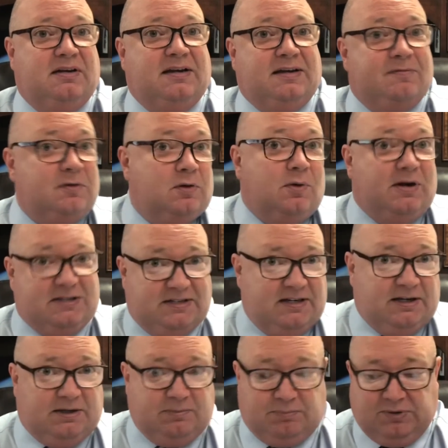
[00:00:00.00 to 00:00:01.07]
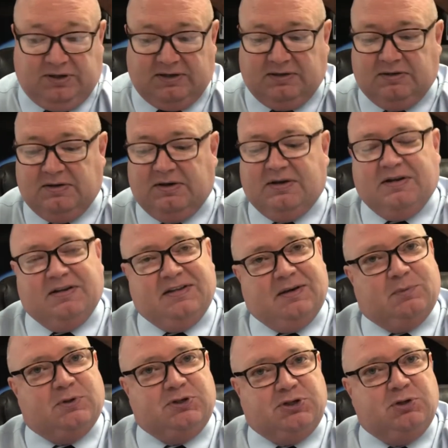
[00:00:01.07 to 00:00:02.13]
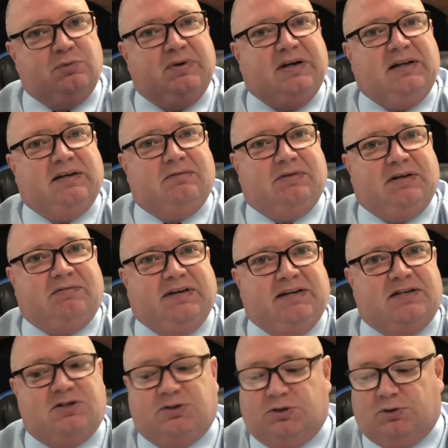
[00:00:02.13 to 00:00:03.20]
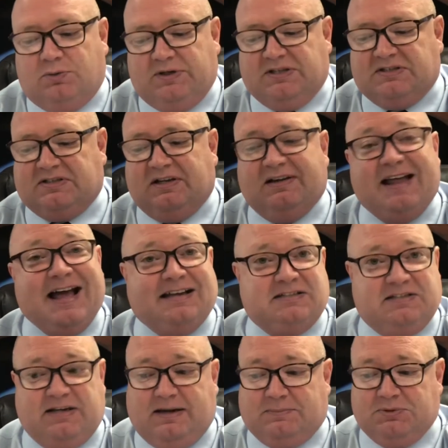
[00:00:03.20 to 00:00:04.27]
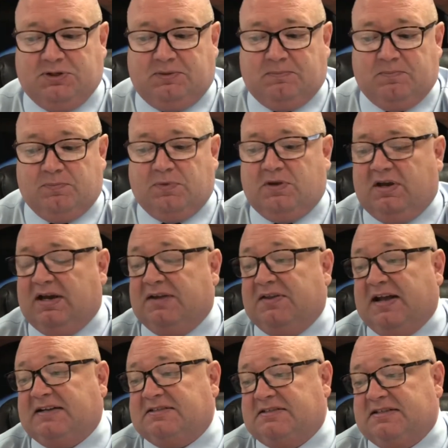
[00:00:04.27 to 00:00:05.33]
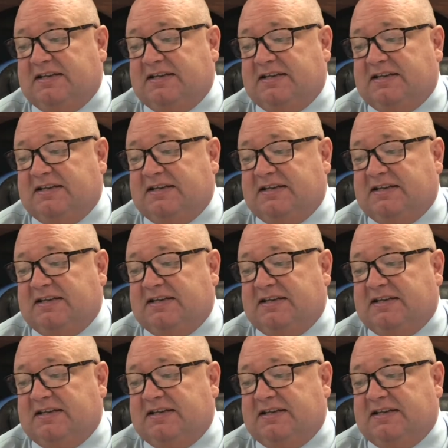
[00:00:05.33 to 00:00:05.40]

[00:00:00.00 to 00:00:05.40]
it, even though I didn't complete it, then what you really need to do is the last option. And that